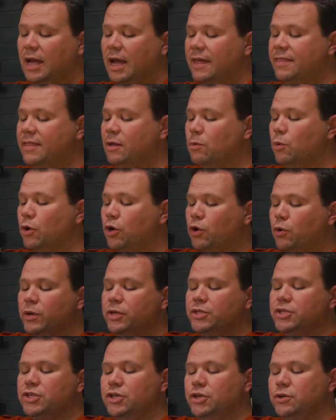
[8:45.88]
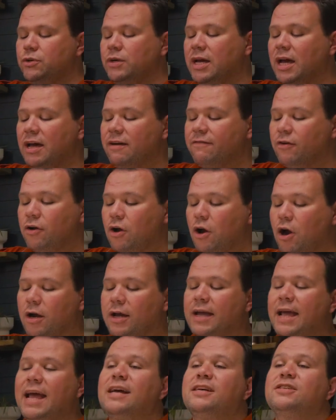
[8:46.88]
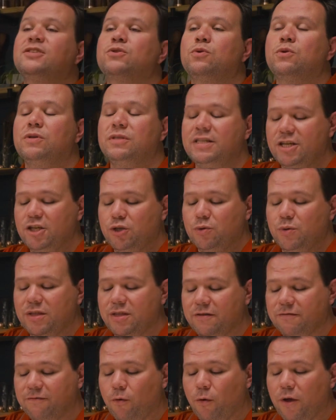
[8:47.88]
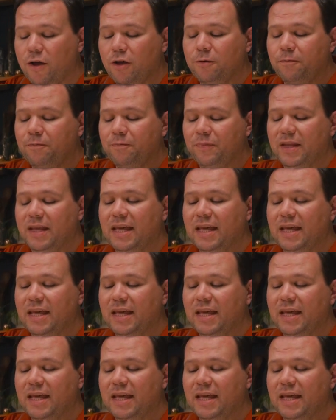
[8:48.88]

And then we're going to cover our casserole dish with the foil